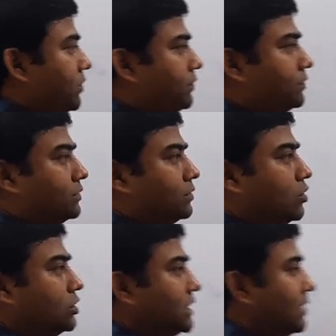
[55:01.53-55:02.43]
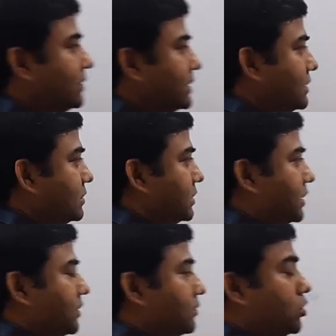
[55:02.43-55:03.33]
of Gauss divergence
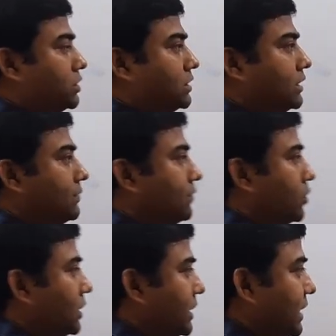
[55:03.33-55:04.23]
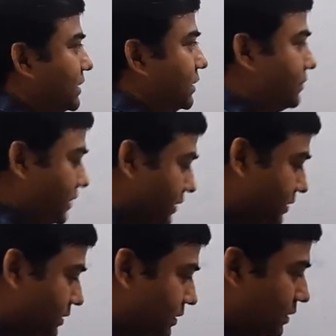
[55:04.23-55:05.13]
theorem, Gauss theorem for electric field.
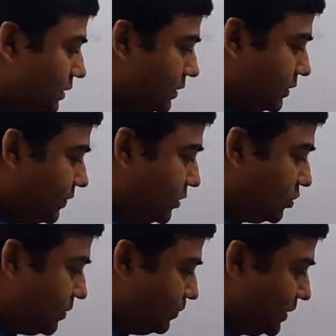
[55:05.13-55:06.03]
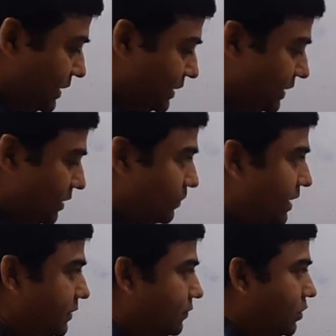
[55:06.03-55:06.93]
When you compare integral
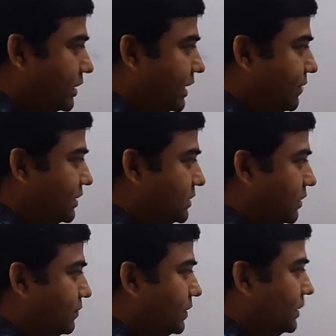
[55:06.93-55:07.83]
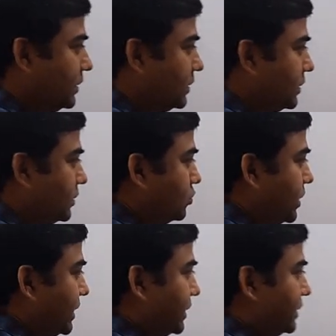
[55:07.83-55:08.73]
part for gravitational field, you
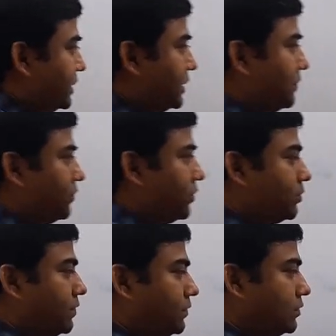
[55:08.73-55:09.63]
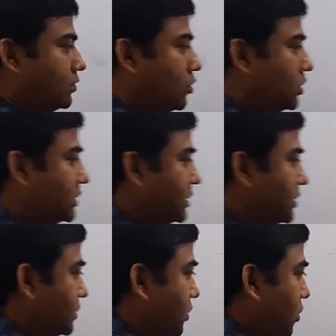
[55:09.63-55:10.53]
get integral form of
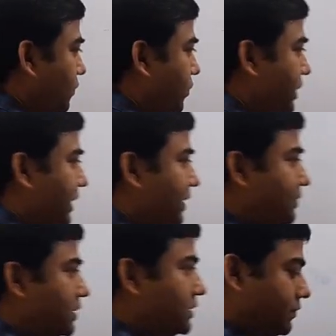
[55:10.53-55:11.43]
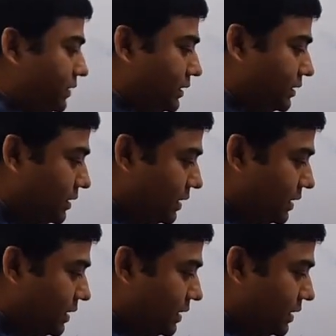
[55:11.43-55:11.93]
Gauss's law for gravitational field.